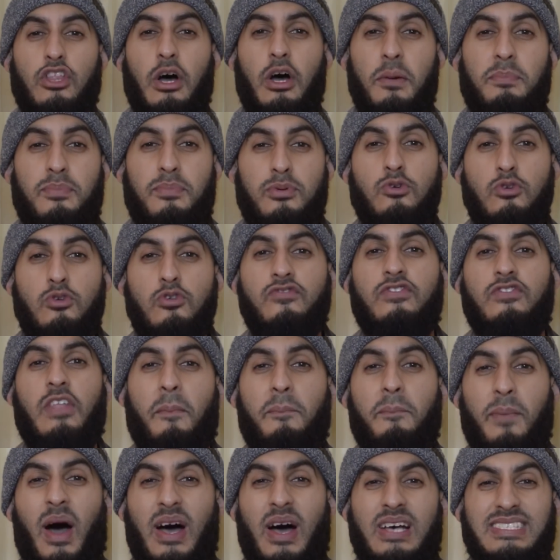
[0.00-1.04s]
to prove the
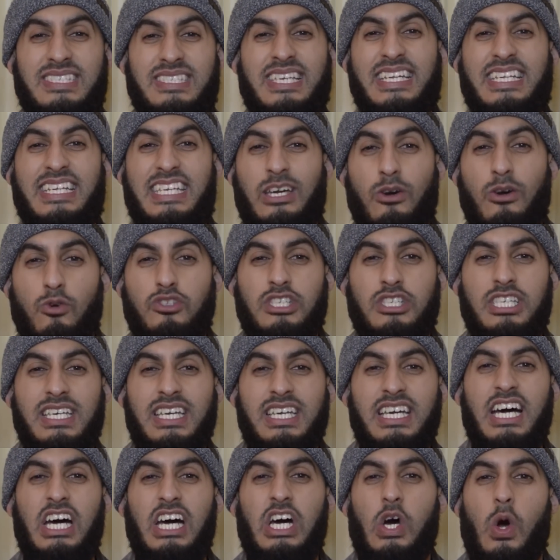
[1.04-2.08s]
person
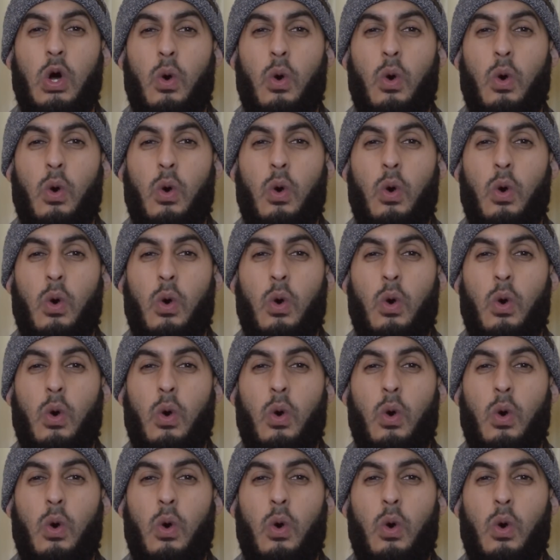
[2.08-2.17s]
guilty